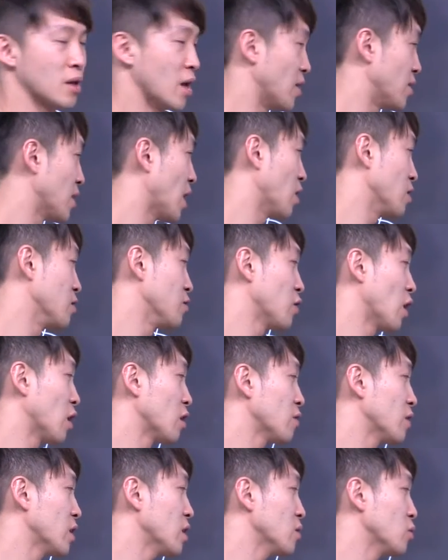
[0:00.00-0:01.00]
And now in
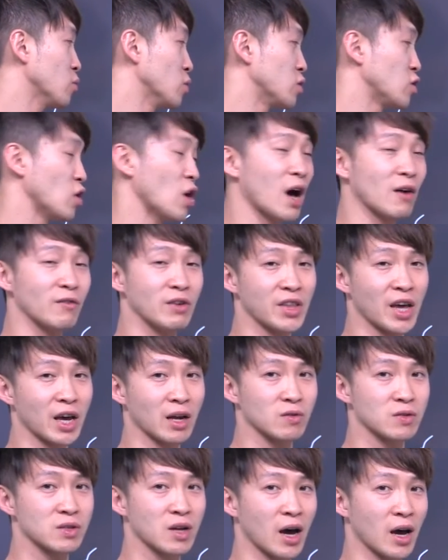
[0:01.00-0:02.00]
front of it, we still have a
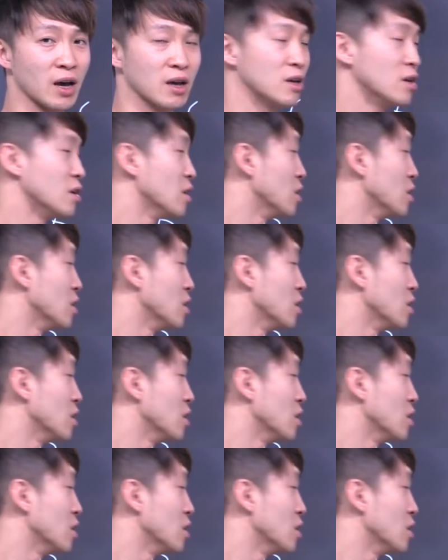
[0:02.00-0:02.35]
negative sign.